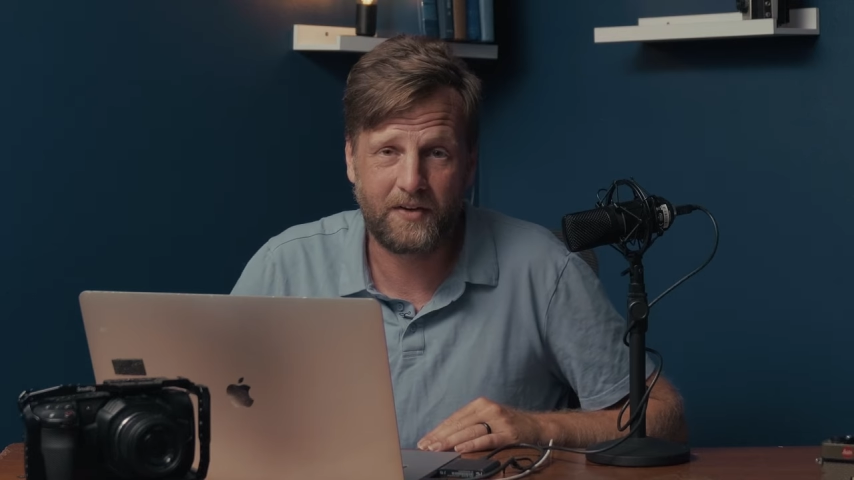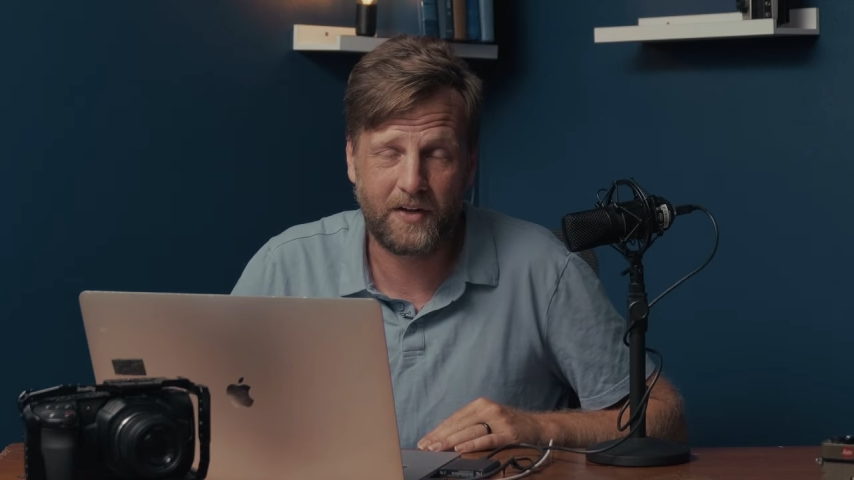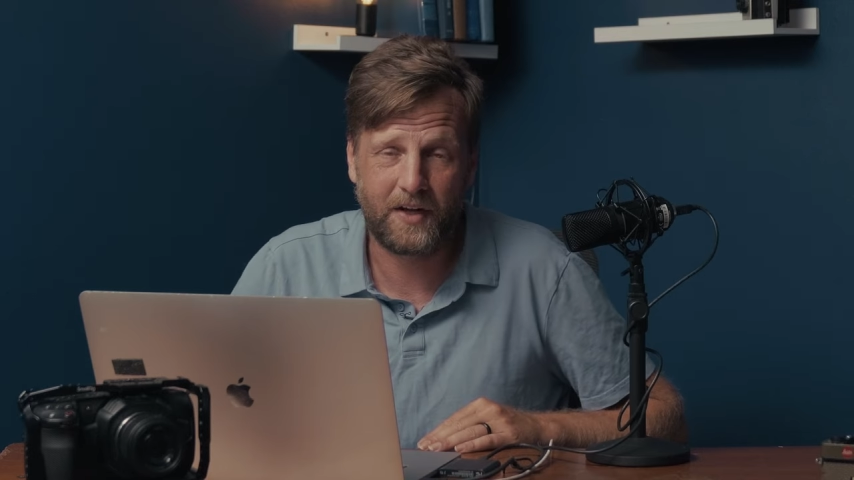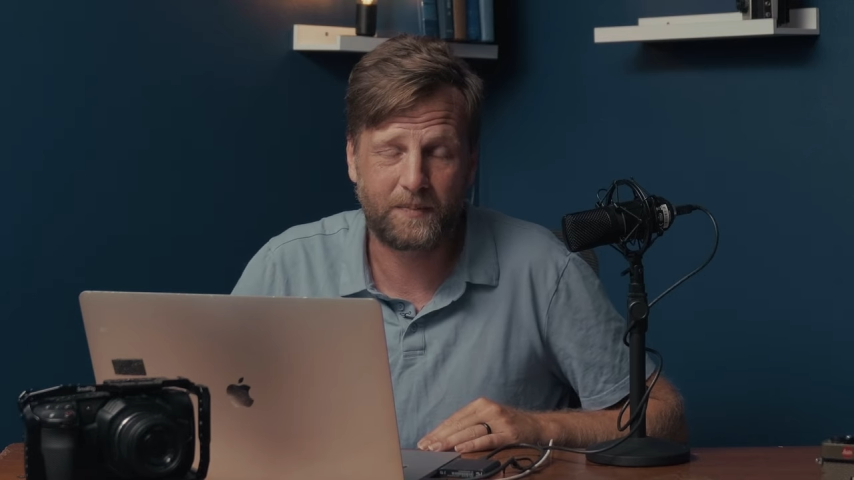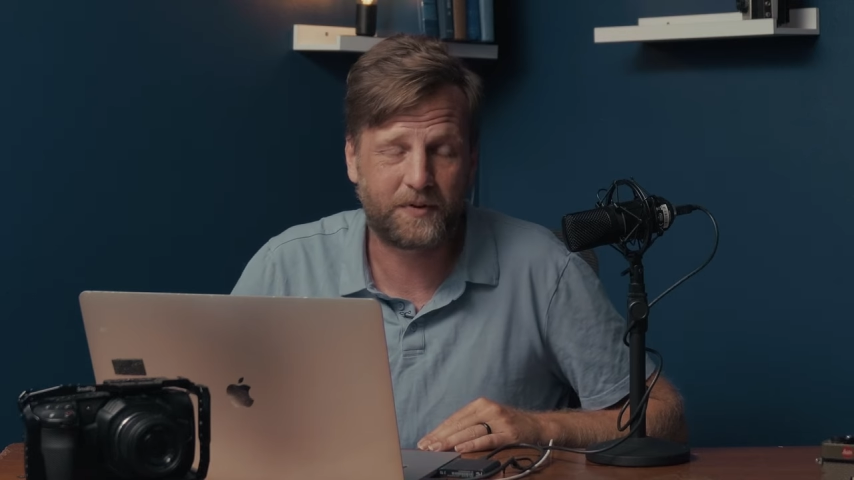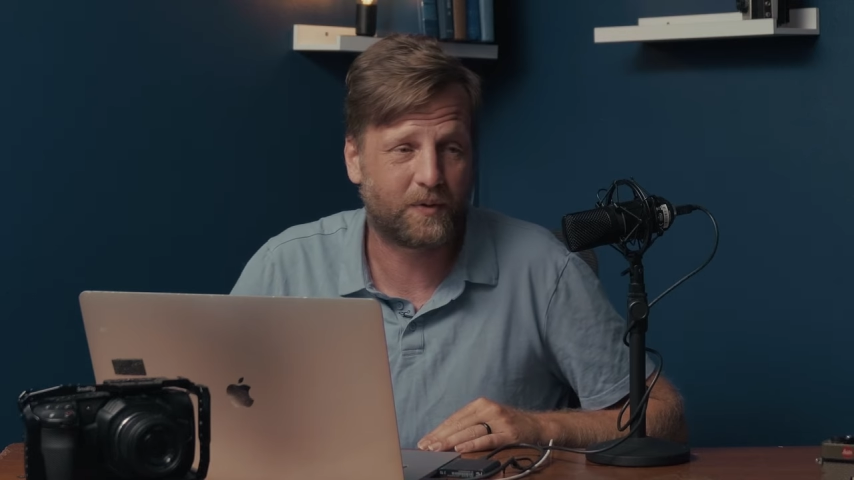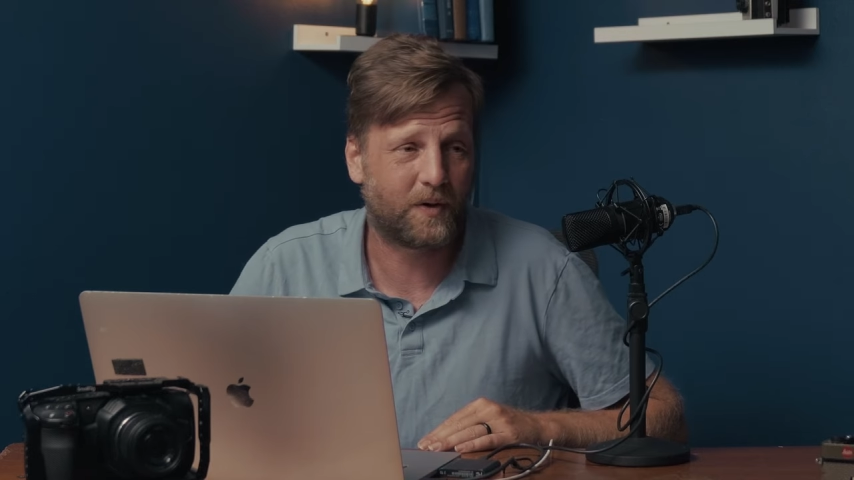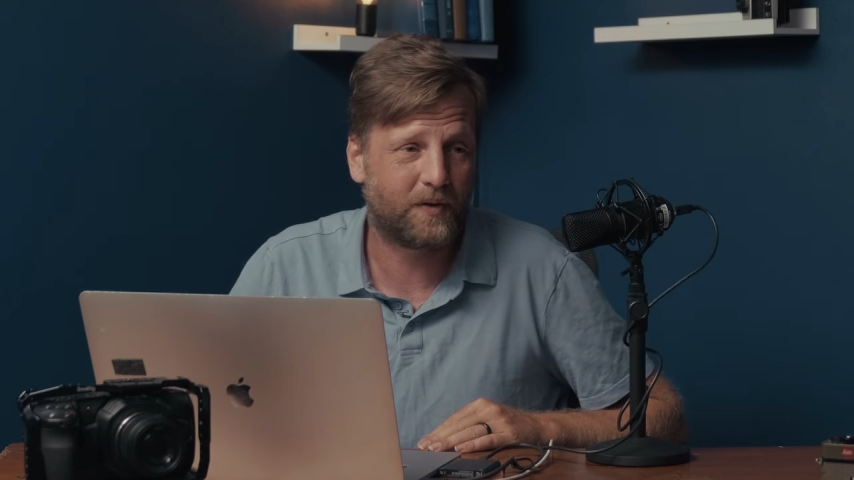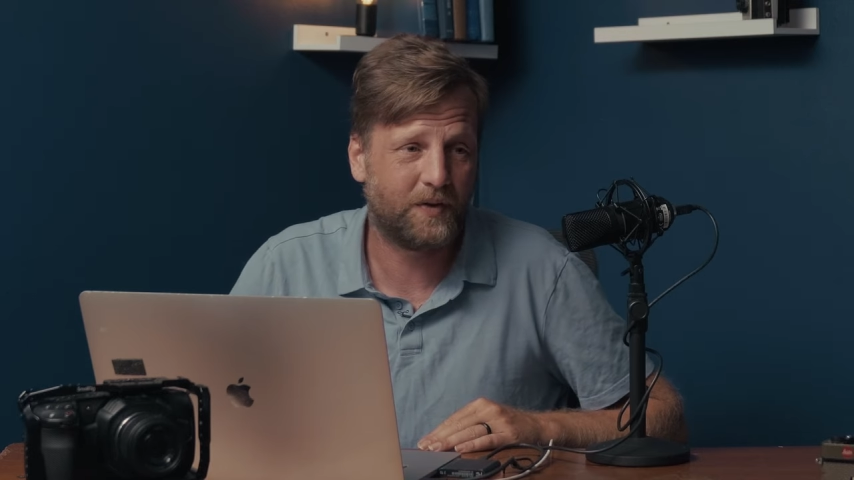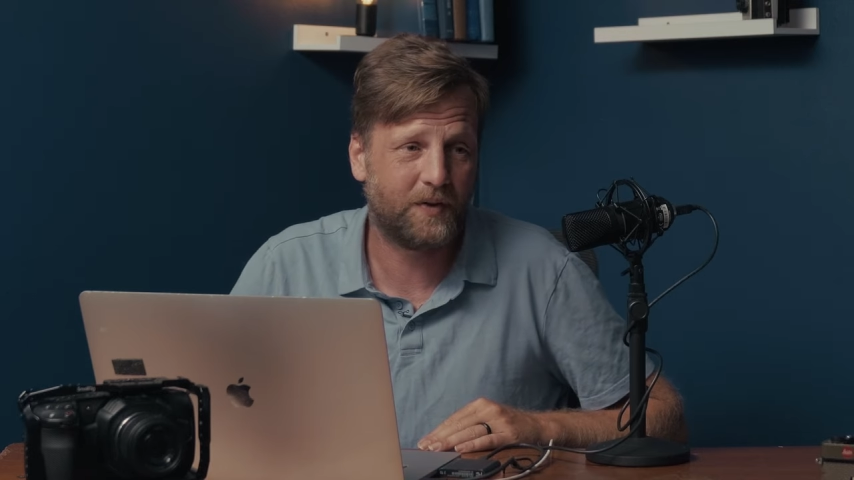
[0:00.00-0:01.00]
clips
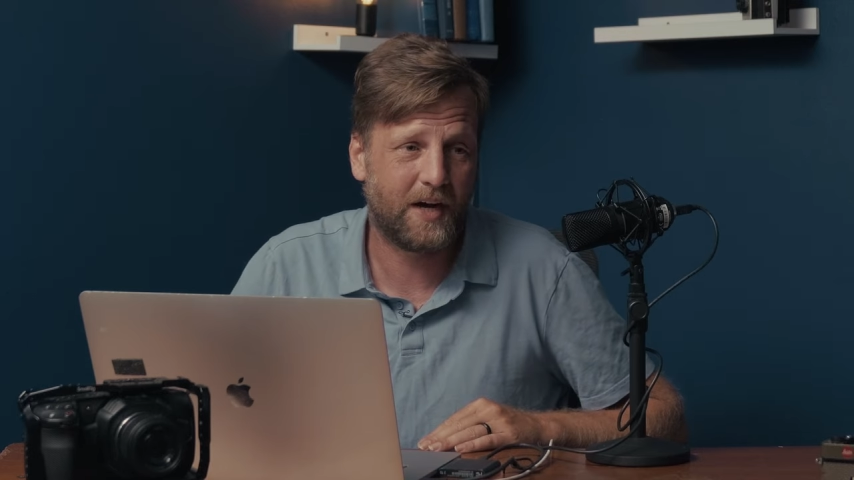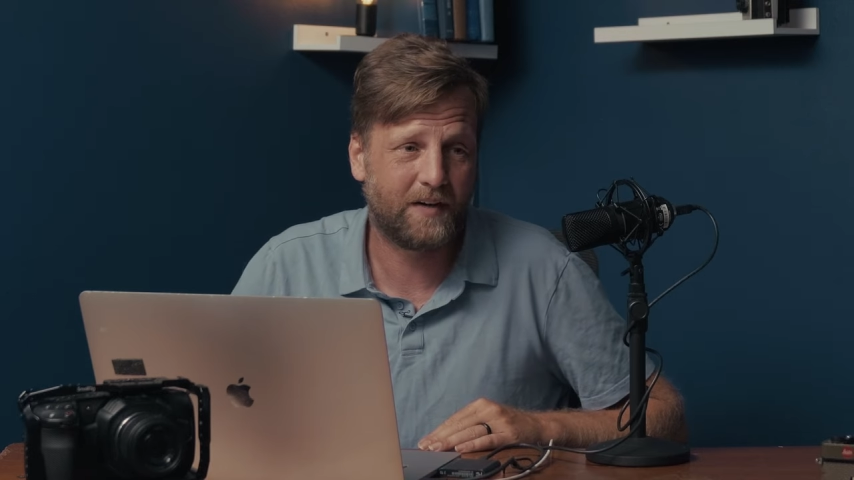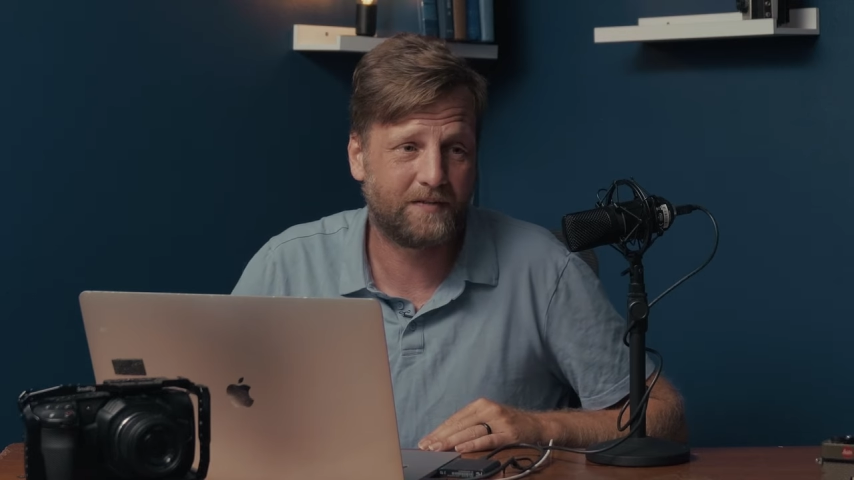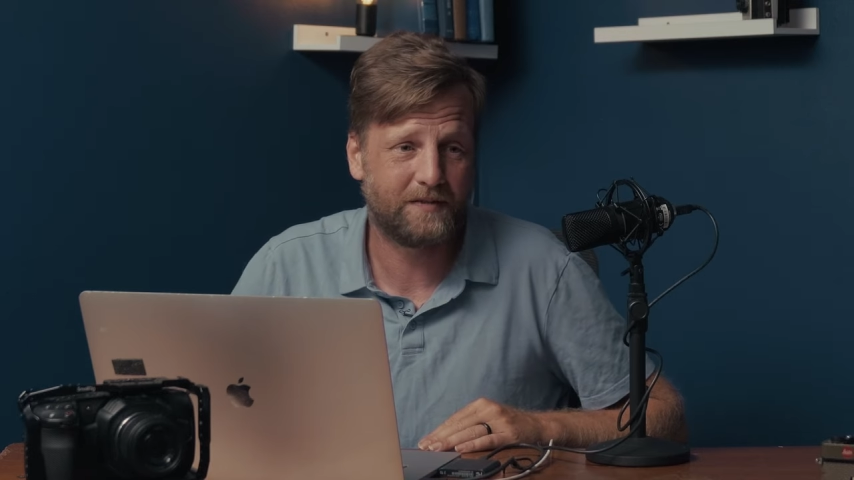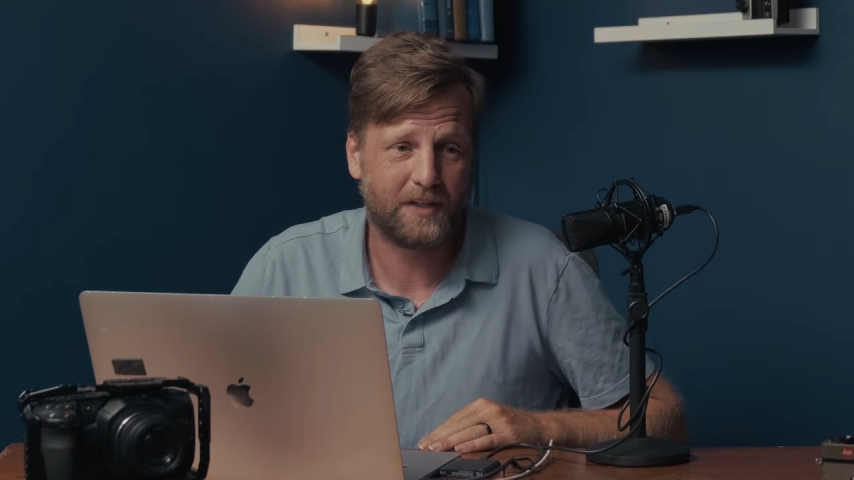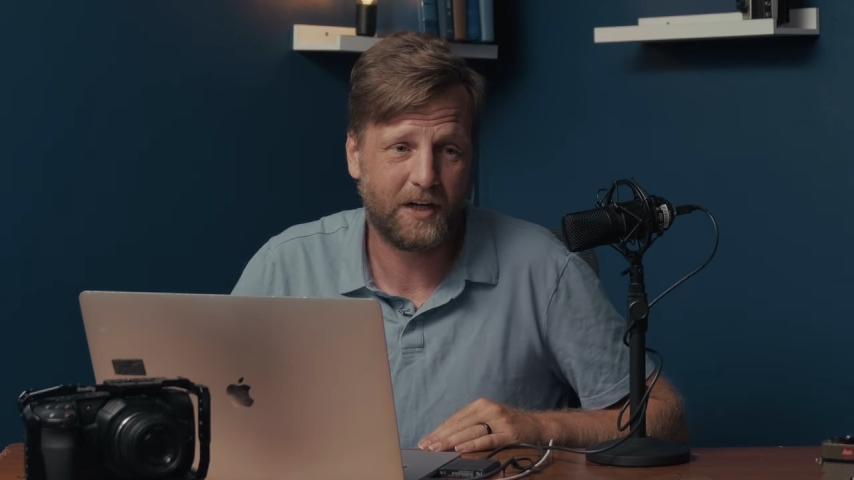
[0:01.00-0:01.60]
or if you have